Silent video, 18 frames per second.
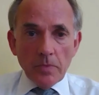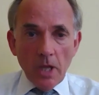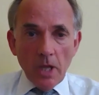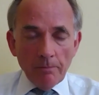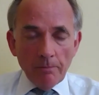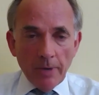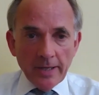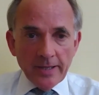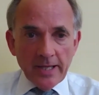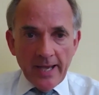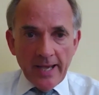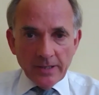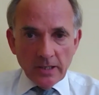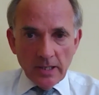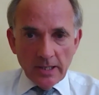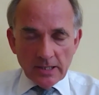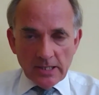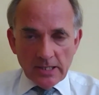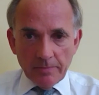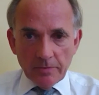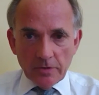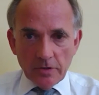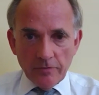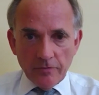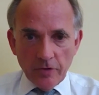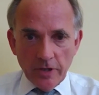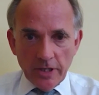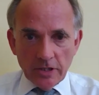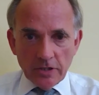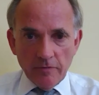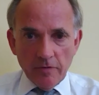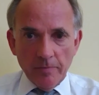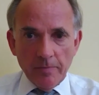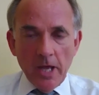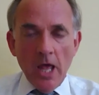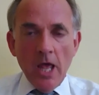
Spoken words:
by the annual exemption for each of them.